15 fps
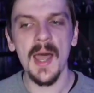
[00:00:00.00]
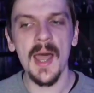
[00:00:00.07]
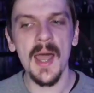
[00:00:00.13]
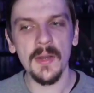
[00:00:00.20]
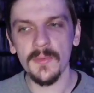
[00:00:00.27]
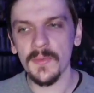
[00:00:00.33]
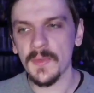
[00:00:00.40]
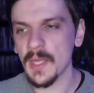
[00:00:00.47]

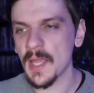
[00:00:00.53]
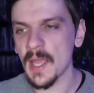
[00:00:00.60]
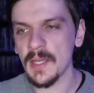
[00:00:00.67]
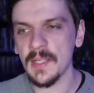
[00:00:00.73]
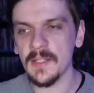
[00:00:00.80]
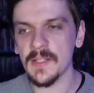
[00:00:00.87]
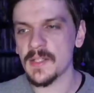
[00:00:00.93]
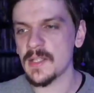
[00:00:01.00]
I don't think I
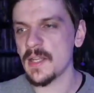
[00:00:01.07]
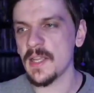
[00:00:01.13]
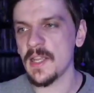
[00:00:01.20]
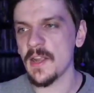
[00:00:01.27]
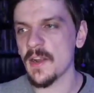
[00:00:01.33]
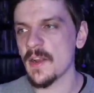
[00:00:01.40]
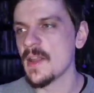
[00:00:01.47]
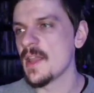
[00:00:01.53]
need to sit
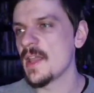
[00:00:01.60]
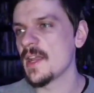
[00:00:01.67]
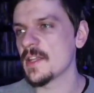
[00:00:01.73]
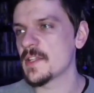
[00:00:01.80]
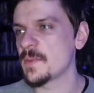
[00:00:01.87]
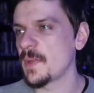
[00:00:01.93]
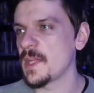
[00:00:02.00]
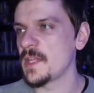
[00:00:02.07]
here and
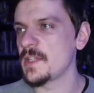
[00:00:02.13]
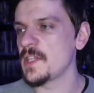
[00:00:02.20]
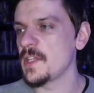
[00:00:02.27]
explain